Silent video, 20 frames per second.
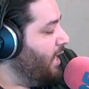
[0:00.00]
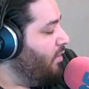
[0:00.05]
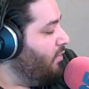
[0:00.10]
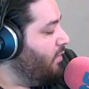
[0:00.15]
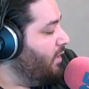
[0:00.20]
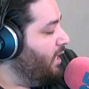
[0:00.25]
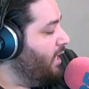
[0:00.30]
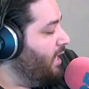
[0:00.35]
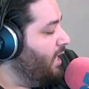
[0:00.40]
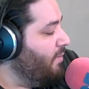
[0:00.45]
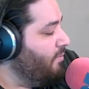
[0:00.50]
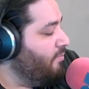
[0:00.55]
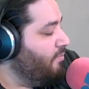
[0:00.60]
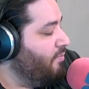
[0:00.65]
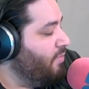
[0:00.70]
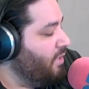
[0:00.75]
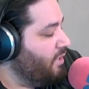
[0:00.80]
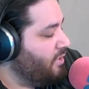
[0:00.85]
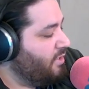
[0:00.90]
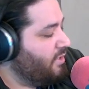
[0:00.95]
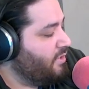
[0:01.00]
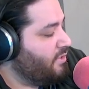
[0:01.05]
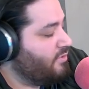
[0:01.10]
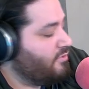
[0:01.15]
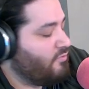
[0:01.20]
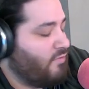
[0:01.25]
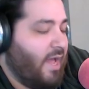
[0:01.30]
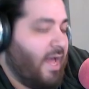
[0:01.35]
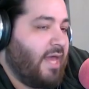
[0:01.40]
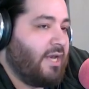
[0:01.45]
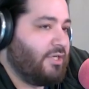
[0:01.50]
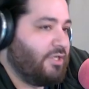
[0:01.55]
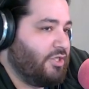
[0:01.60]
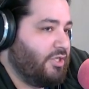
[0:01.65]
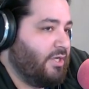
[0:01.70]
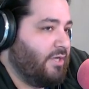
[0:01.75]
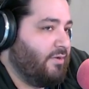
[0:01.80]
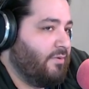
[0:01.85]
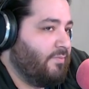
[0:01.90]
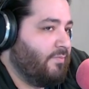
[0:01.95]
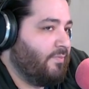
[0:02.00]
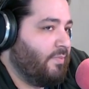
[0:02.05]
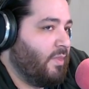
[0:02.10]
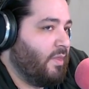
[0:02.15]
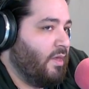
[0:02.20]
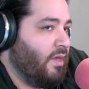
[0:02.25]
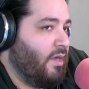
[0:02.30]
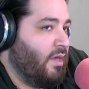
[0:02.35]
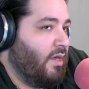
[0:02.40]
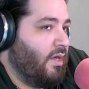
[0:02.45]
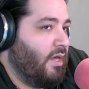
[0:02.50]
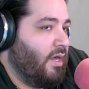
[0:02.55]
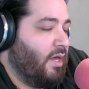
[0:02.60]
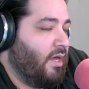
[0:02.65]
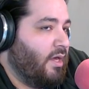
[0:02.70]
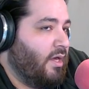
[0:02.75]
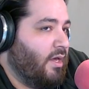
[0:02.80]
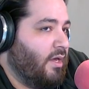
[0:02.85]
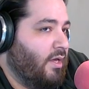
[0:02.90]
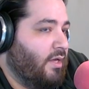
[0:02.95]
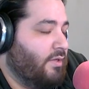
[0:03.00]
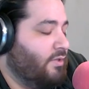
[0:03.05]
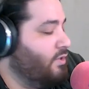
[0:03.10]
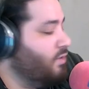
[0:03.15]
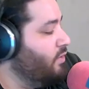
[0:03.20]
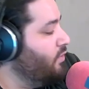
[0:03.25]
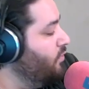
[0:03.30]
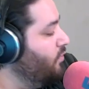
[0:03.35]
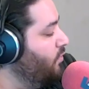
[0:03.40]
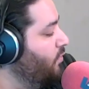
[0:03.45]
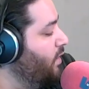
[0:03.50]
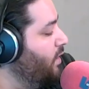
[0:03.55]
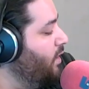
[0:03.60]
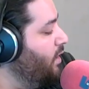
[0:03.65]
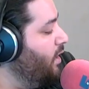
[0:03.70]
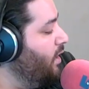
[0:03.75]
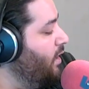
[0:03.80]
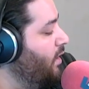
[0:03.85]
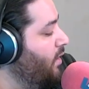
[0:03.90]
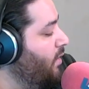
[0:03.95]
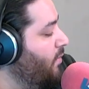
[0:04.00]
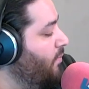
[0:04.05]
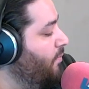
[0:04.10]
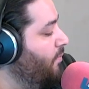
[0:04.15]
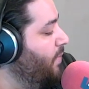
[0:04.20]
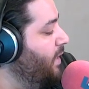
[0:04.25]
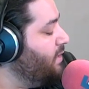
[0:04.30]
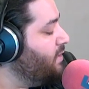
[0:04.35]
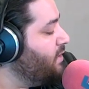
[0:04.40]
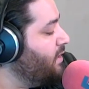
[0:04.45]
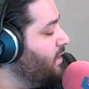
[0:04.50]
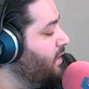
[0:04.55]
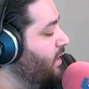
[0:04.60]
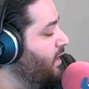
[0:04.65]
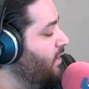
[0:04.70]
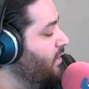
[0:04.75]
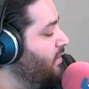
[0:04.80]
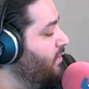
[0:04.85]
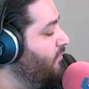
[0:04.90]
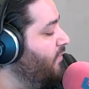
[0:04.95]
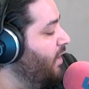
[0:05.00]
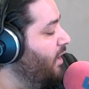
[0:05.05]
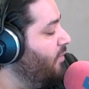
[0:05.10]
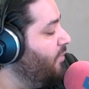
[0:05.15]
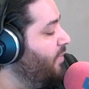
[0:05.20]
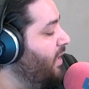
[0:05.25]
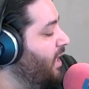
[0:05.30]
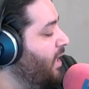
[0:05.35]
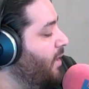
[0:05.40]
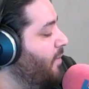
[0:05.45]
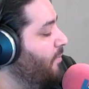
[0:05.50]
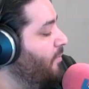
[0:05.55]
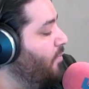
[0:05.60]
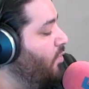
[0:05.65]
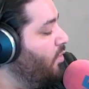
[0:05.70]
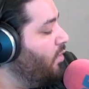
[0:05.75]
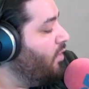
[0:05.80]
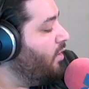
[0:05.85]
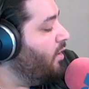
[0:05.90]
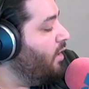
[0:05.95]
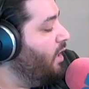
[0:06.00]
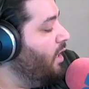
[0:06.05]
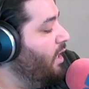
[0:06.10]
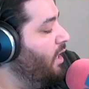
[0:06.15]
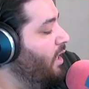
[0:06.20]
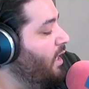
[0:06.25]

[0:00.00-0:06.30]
out an ambitious strategy into basically developing more